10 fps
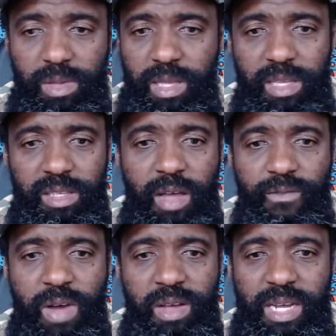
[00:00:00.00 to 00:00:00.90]
he now
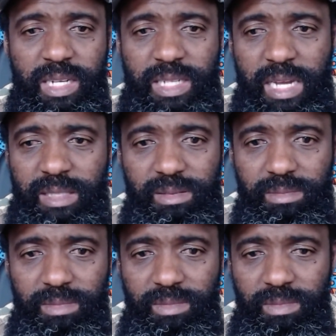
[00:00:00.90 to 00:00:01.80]
found out that
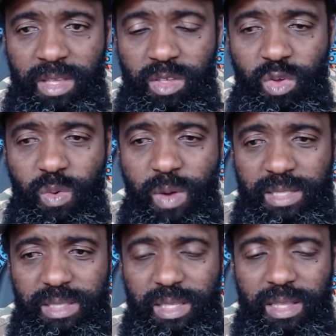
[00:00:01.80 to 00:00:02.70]
in
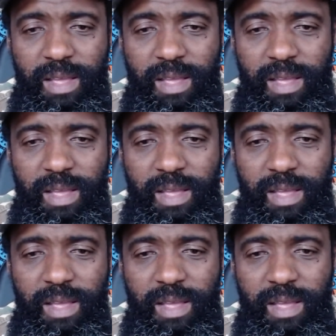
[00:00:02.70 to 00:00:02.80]
US,